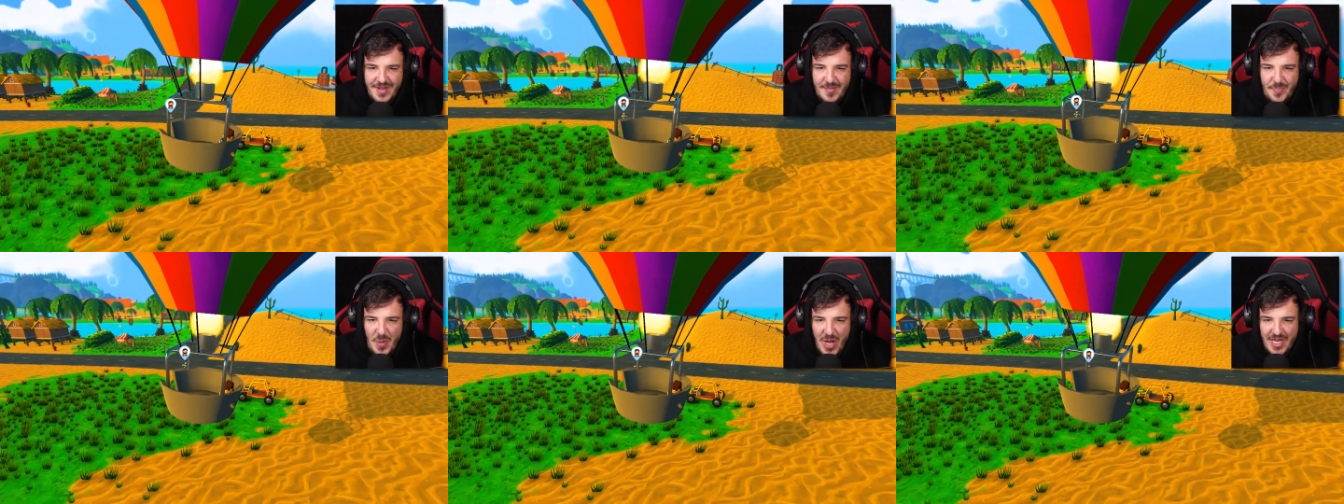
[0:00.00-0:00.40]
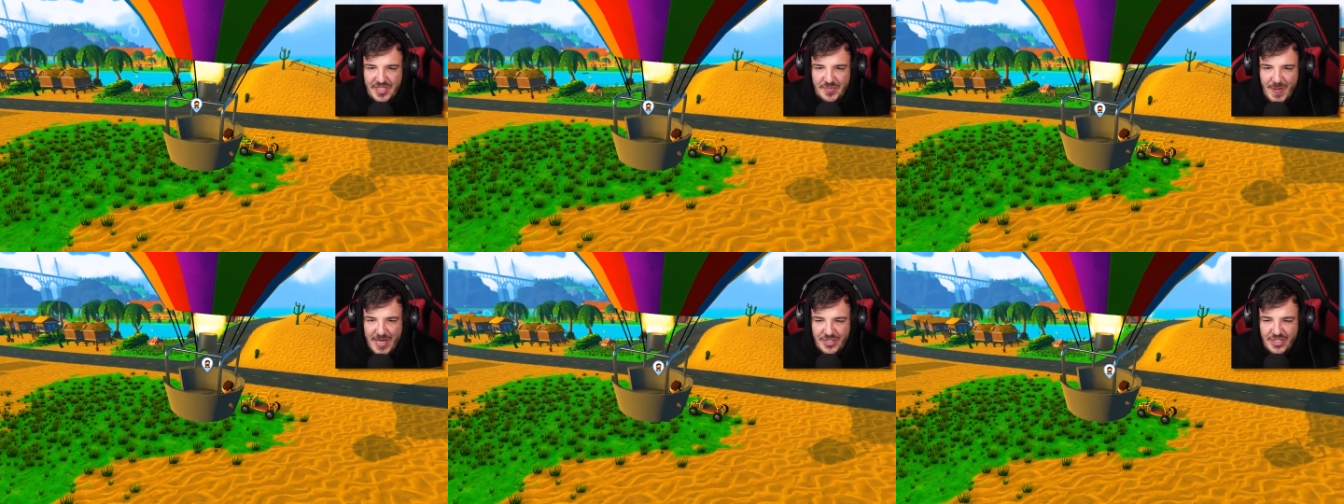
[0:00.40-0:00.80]
Goodbye,
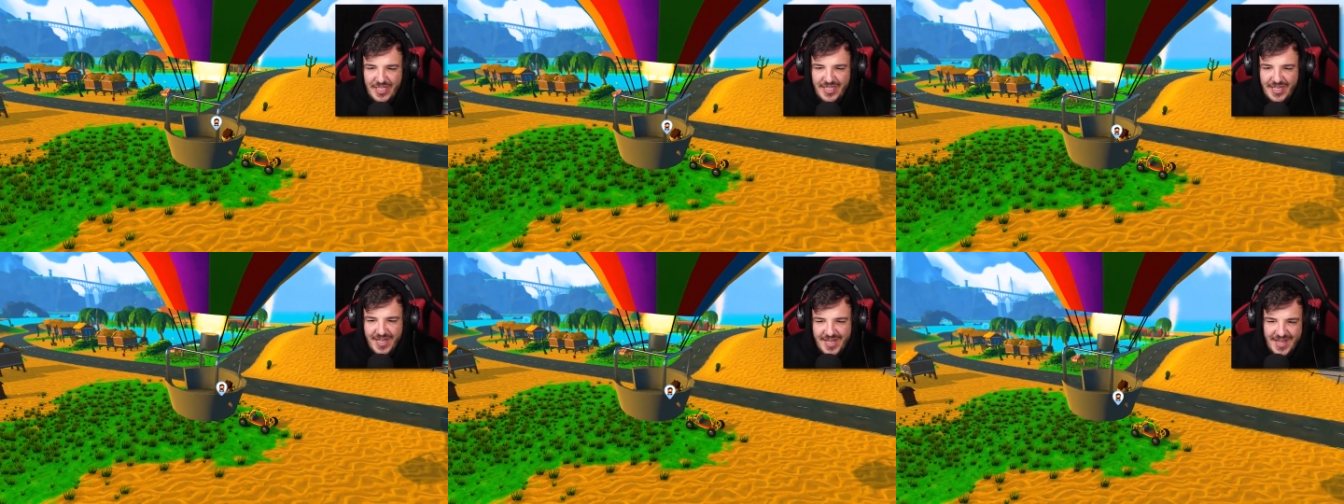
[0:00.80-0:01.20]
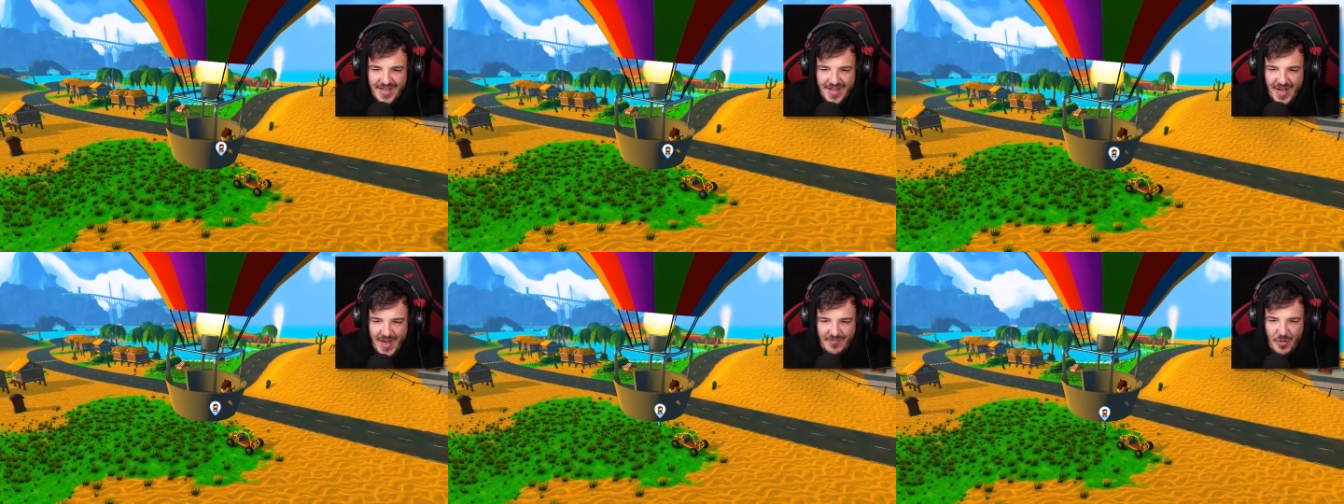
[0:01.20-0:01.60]
smashing.
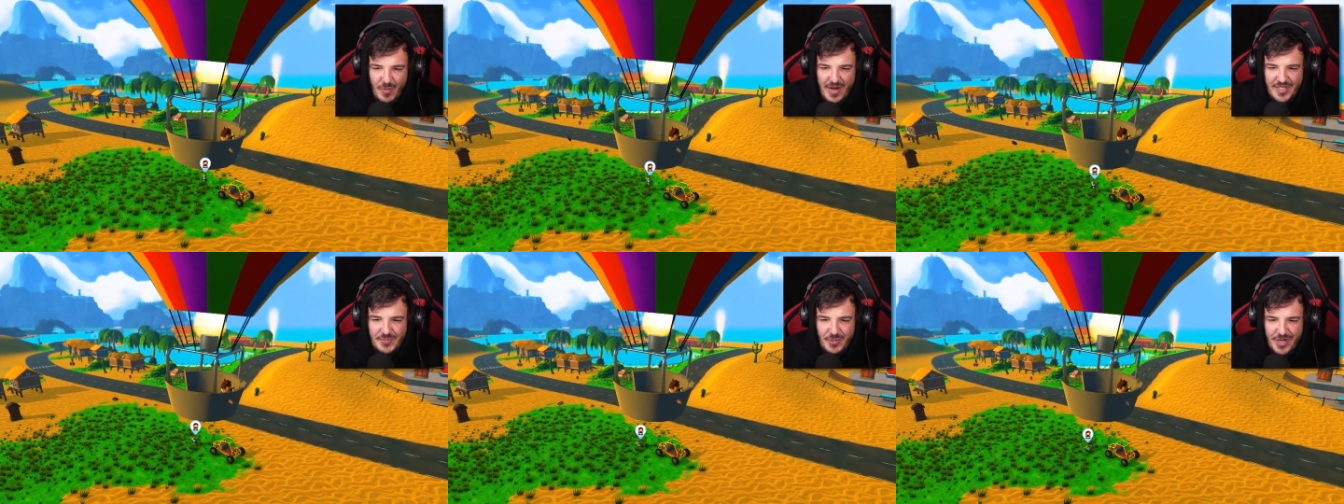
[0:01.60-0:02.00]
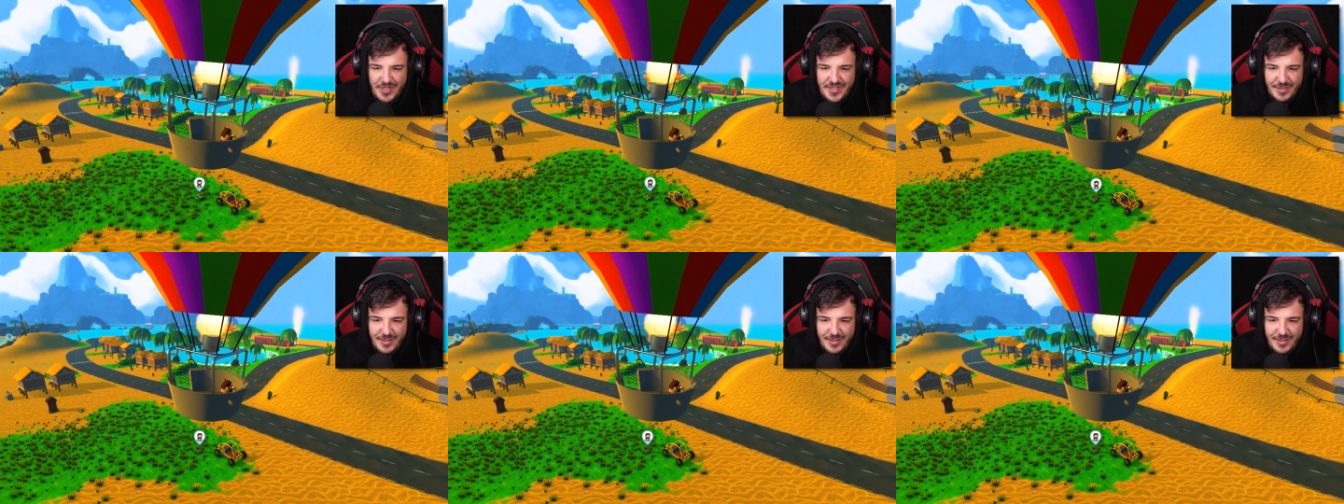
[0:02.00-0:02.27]
I've always wanted to